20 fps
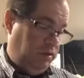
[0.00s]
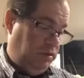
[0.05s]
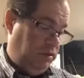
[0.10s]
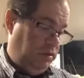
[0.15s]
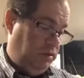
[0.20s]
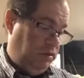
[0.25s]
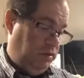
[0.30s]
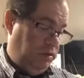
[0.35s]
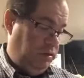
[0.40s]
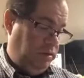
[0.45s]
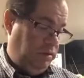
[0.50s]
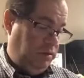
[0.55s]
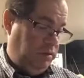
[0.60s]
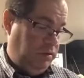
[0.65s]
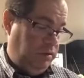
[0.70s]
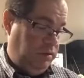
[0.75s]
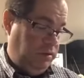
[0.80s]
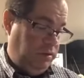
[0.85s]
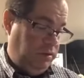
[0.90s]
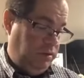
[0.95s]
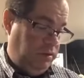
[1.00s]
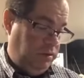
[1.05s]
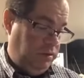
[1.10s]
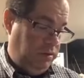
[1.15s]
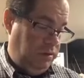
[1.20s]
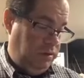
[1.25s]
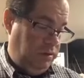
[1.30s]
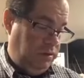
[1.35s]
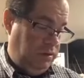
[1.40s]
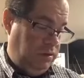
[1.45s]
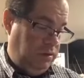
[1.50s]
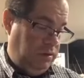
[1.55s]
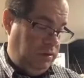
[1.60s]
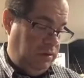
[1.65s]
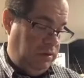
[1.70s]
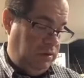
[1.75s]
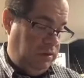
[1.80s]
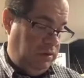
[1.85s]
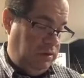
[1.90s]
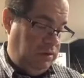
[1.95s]

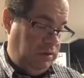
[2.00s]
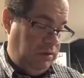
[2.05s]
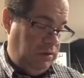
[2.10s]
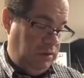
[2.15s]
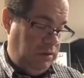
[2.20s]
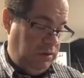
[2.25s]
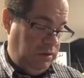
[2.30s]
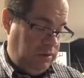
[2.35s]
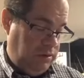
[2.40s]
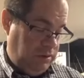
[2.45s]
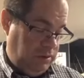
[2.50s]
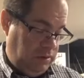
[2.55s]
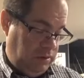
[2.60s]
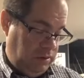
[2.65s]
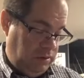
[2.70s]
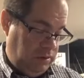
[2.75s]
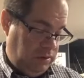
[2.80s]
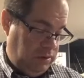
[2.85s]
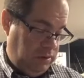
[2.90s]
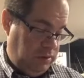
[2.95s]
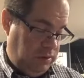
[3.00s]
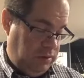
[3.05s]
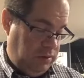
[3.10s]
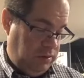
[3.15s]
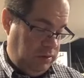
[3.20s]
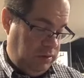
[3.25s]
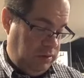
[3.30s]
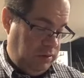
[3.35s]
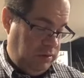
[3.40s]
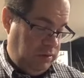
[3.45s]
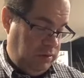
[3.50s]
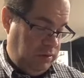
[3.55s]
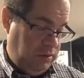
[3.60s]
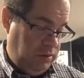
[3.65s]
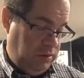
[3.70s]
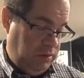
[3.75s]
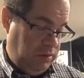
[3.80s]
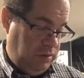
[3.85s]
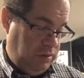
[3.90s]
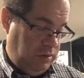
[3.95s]

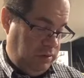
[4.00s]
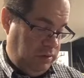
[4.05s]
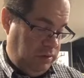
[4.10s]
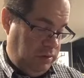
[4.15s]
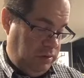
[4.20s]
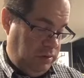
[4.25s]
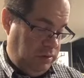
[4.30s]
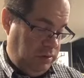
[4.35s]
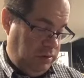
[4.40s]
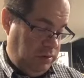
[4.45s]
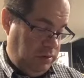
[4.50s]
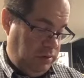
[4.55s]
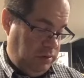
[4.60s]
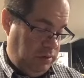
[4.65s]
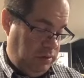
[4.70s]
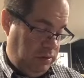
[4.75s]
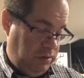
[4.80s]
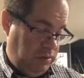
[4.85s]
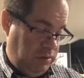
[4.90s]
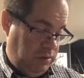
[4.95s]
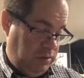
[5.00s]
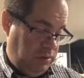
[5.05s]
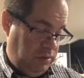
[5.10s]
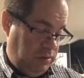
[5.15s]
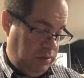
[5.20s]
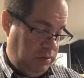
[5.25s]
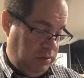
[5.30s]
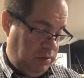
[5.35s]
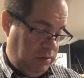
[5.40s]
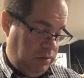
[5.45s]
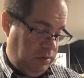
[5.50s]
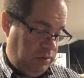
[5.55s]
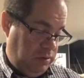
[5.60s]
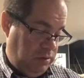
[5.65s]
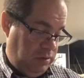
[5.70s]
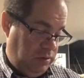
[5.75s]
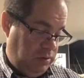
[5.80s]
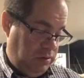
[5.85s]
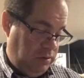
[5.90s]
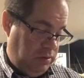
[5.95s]

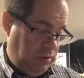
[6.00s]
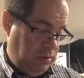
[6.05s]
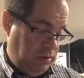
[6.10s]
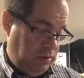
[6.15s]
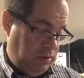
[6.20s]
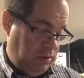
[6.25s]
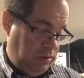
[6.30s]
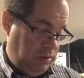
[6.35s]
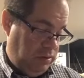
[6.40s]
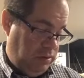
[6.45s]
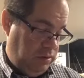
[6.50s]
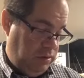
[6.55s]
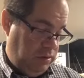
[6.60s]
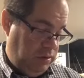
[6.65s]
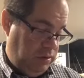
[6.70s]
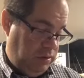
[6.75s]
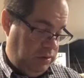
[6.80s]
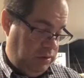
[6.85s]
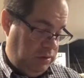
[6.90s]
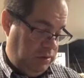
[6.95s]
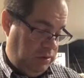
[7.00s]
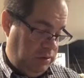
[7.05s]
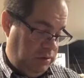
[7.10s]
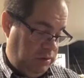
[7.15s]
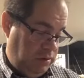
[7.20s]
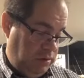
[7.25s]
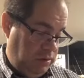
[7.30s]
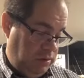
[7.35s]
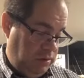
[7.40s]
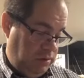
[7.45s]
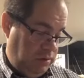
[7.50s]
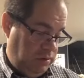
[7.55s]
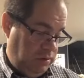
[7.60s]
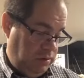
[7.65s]
No one is speaking in this clip.